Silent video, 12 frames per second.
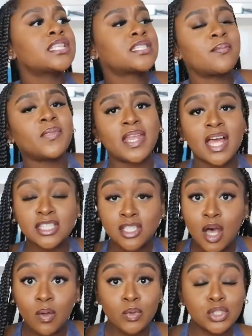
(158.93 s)
something I
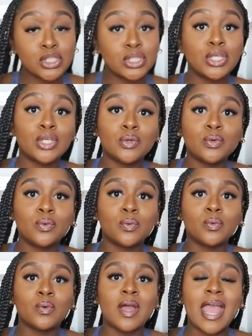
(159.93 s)
saw was
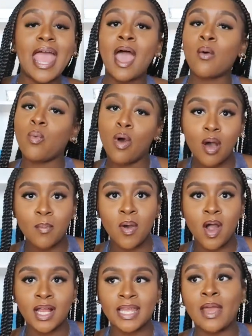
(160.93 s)
cute at
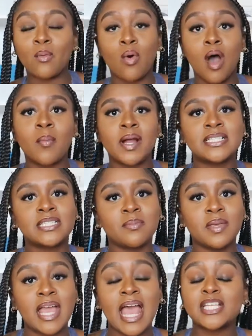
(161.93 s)
Walmart like Walmart to
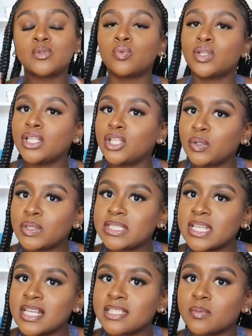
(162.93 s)
me has really cute
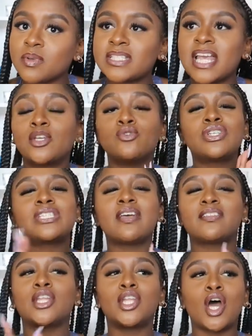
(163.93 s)
accessories like you just
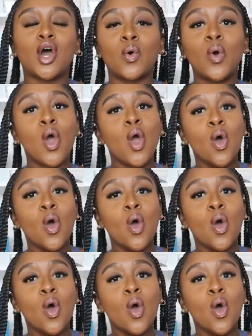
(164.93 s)
have to know